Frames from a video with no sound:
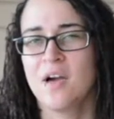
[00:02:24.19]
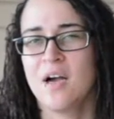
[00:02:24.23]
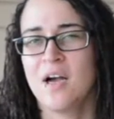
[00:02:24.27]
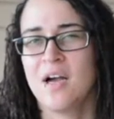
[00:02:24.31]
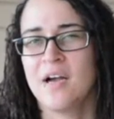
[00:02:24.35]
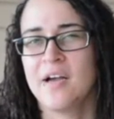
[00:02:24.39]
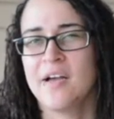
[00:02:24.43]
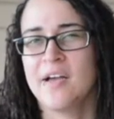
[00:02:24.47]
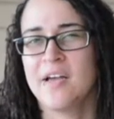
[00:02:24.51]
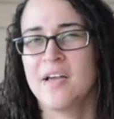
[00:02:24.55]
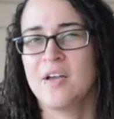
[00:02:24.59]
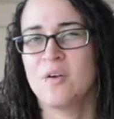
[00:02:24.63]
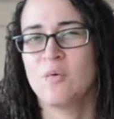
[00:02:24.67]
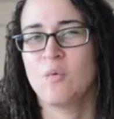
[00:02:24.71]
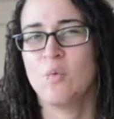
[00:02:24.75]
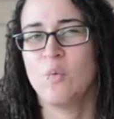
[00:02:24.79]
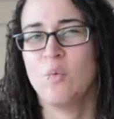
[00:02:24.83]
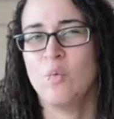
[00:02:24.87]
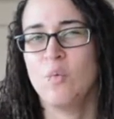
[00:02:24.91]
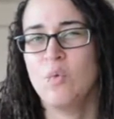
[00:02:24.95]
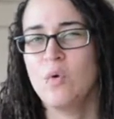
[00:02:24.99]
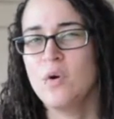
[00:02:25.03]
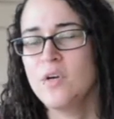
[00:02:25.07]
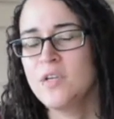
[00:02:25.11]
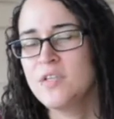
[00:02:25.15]
I
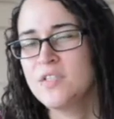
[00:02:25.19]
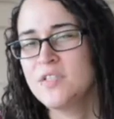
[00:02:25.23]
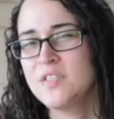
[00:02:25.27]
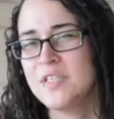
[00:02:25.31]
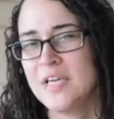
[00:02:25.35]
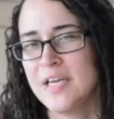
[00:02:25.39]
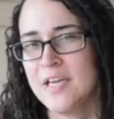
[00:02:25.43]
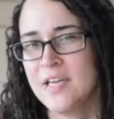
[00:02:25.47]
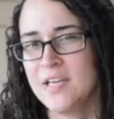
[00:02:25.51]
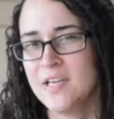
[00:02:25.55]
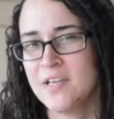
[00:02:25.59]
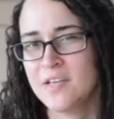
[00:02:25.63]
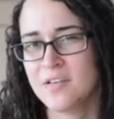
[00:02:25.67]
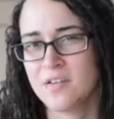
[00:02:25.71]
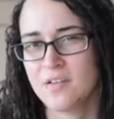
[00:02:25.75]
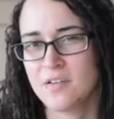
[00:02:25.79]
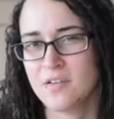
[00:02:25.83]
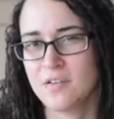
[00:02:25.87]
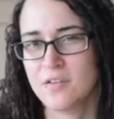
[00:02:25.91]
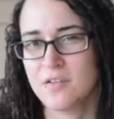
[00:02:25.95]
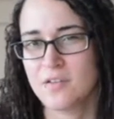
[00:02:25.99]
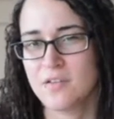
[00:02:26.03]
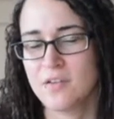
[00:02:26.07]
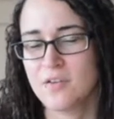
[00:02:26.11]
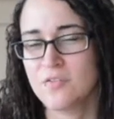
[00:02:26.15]
would take
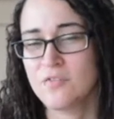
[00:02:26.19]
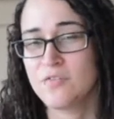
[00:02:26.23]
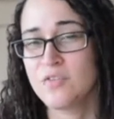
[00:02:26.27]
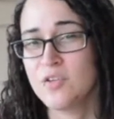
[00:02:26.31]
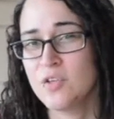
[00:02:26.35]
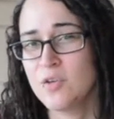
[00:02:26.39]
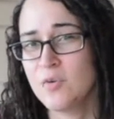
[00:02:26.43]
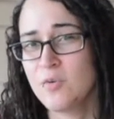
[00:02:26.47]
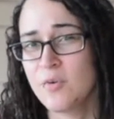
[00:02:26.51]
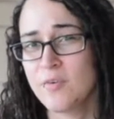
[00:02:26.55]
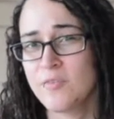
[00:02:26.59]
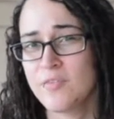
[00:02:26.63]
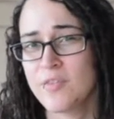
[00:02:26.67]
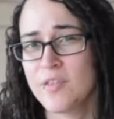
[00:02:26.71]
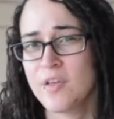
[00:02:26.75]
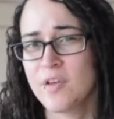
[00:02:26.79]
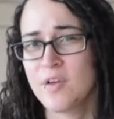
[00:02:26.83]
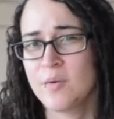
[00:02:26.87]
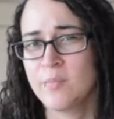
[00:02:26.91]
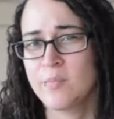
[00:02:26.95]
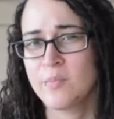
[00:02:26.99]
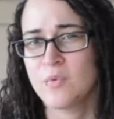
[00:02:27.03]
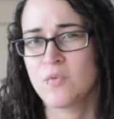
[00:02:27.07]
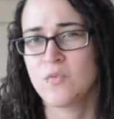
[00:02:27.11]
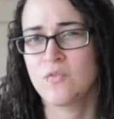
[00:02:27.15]
a few of
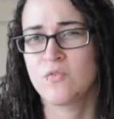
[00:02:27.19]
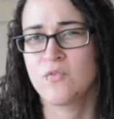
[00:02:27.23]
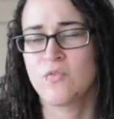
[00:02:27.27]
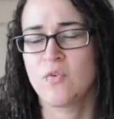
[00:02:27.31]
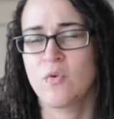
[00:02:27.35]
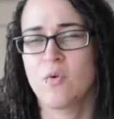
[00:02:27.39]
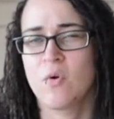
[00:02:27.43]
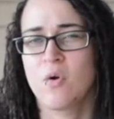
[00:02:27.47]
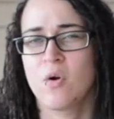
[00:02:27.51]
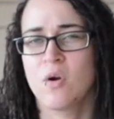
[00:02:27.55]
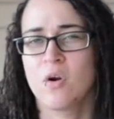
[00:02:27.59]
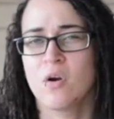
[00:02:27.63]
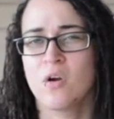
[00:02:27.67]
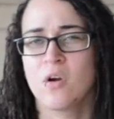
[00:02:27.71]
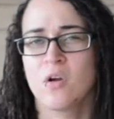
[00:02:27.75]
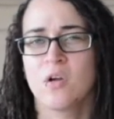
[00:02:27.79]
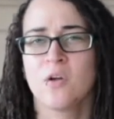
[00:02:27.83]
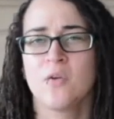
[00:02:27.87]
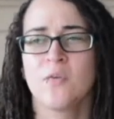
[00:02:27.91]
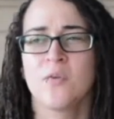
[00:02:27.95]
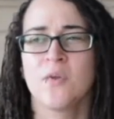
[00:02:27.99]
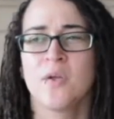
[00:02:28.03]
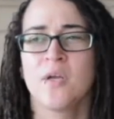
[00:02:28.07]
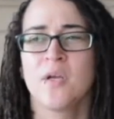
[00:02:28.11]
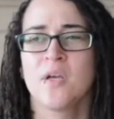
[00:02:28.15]
them
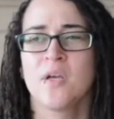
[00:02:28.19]
before